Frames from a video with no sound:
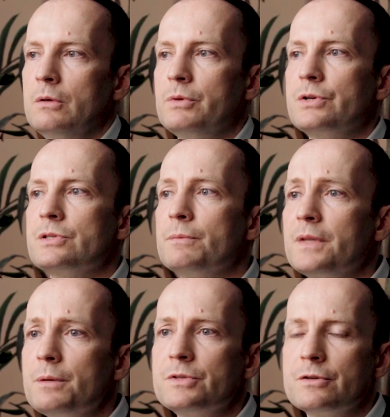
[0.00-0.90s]
Because
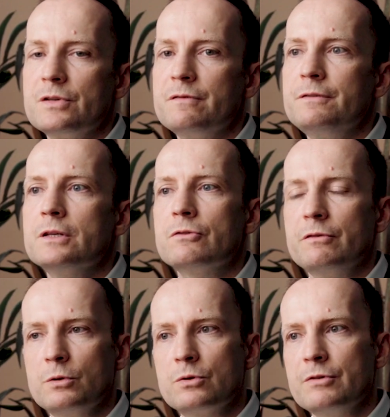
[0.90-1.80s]
sometimes there's a fear
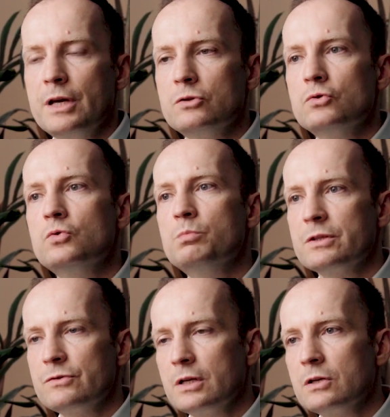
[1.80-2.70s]
if you create too
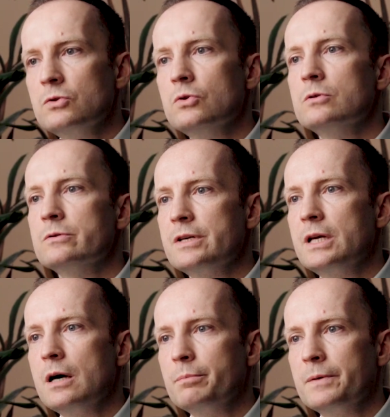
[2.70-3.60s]
much technology
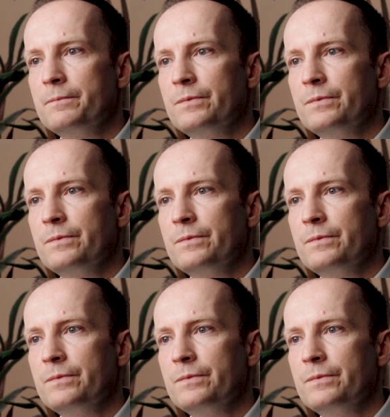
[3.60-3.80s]
gap.